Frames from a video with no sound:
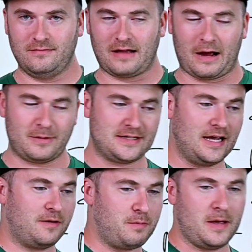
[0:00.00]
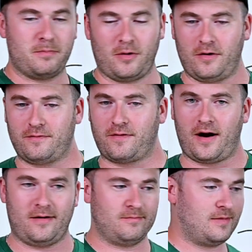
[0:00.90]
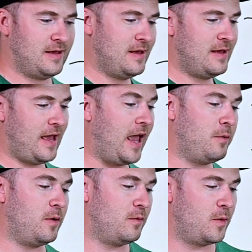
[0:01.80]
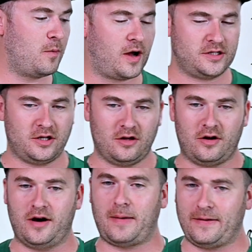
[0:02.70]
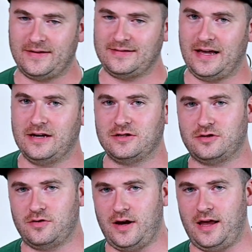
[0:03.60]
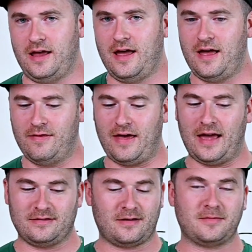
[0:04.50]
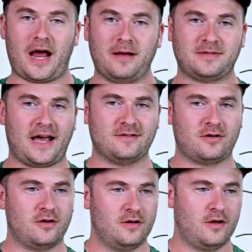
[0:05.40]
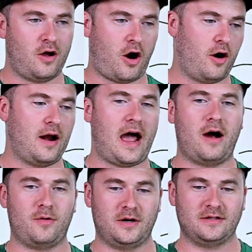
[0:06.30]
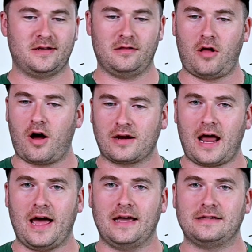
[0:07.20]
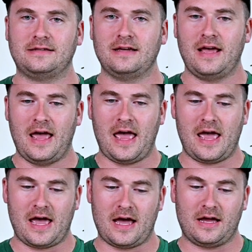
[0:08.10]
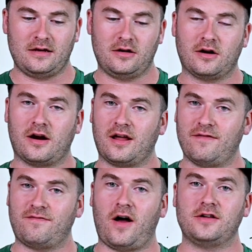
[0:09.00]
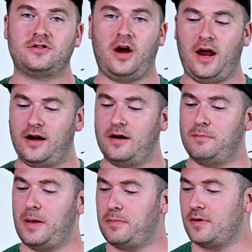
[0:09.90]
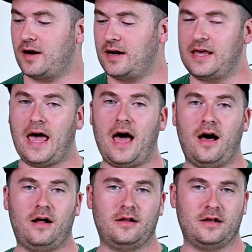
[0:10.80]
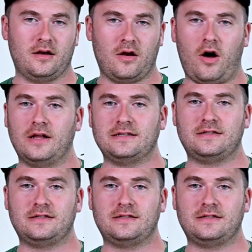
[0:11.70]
how we take people from, hey, we want you to learn about this industry that sometimes has hard hours and long nights, and you're going to get frustrated and people are going to yell and all this